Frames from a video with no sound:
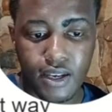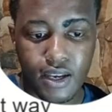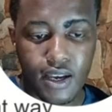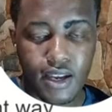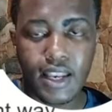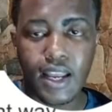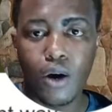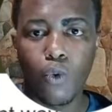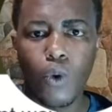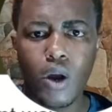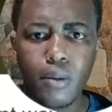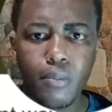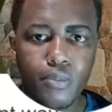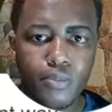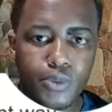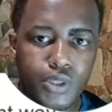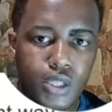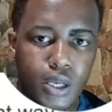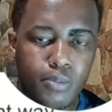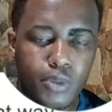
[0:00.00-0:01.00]
Now, what I'm
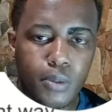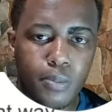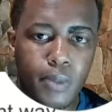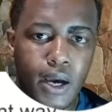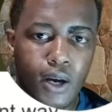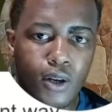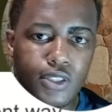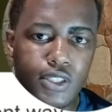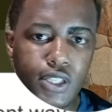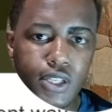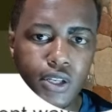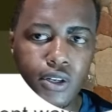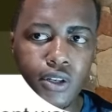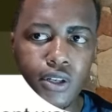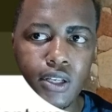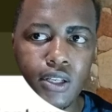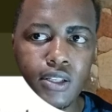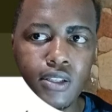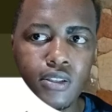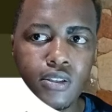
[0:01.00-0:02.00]
stumped about here
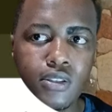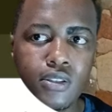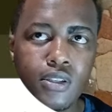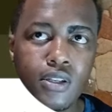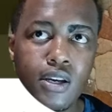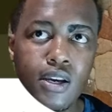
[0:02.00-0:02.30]
is